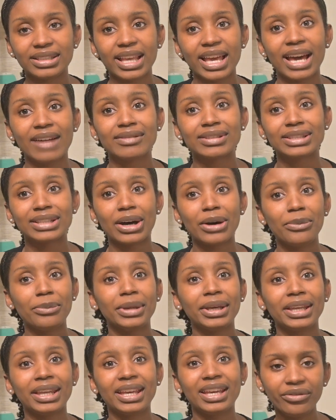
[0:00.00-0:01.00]
they have so
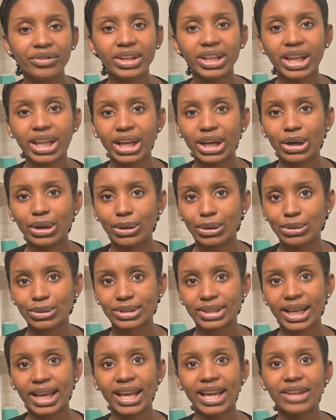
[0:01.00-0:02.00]
many
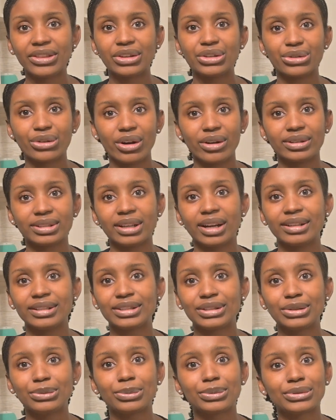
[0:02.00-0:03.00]
videos and the drawings are
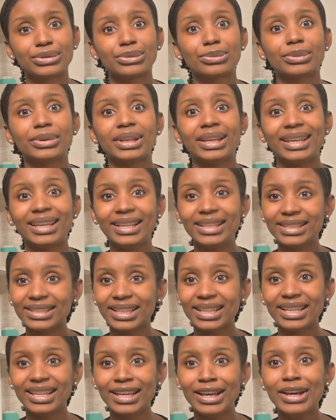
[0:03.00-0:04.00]
super super
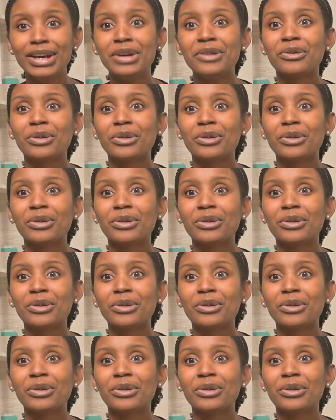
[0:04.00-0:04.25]
easy